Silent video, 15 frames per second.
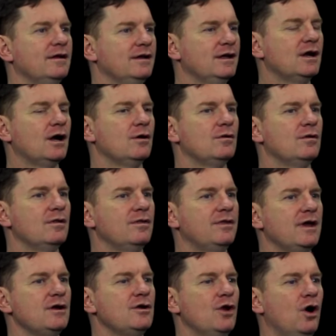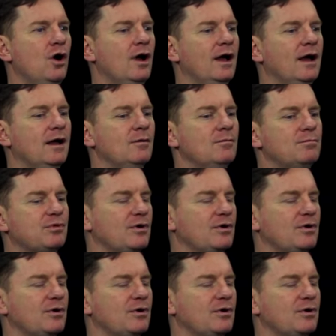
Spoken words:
at